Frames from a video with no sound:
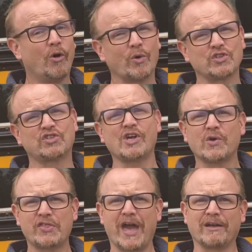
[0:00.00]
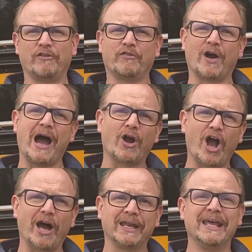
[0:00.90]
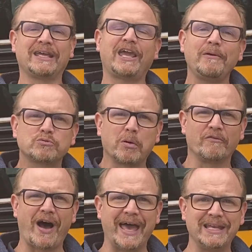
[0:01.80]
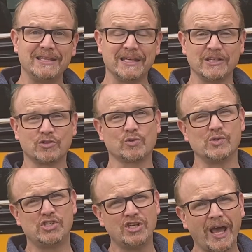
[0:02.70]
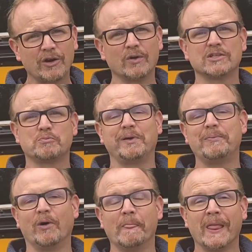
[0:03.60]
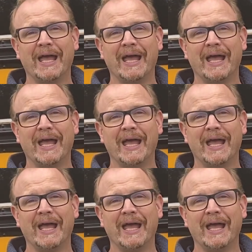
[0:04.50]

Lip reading: We're so thankful for how God keeps providing these through generous people.